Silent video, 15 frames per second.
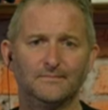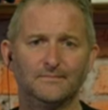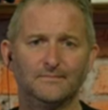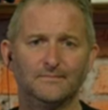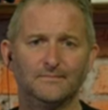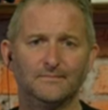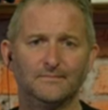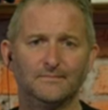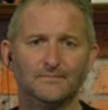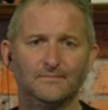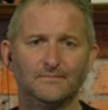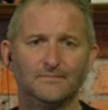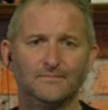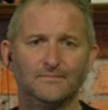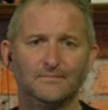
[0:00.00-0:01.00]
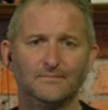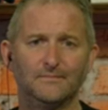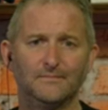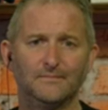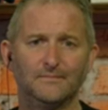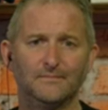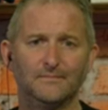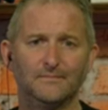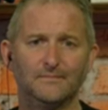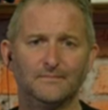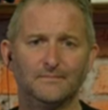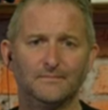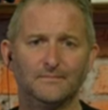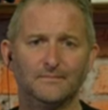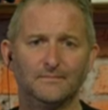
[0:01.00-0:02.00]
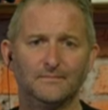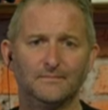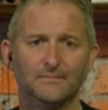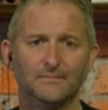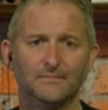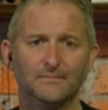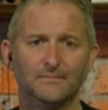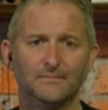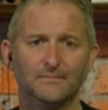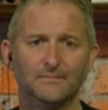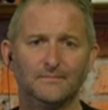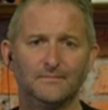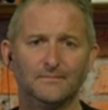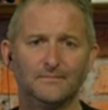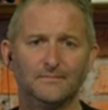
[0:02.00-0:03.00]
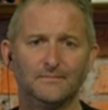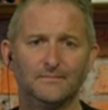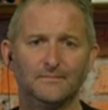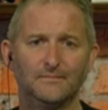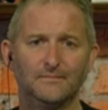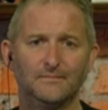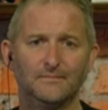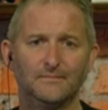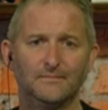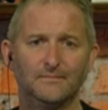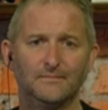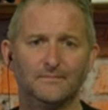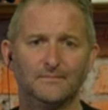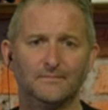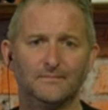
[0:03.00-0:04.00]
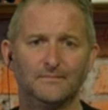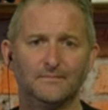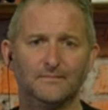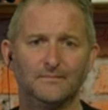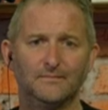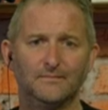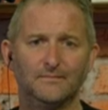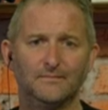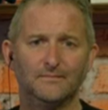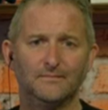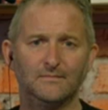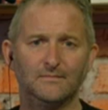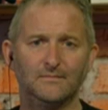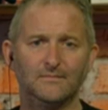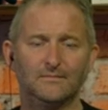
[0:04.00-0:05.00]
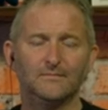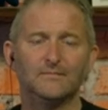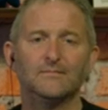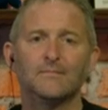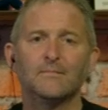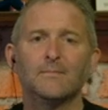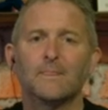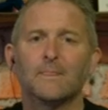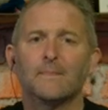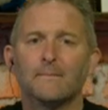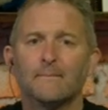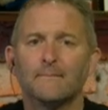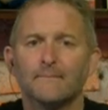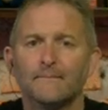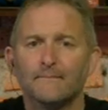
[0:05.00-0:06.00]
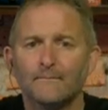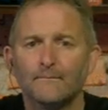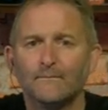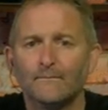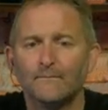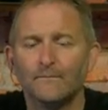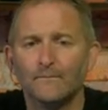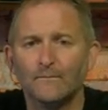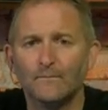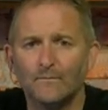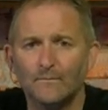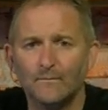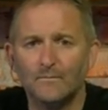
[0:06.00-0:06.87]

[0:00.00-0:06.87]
This person isn't speaking.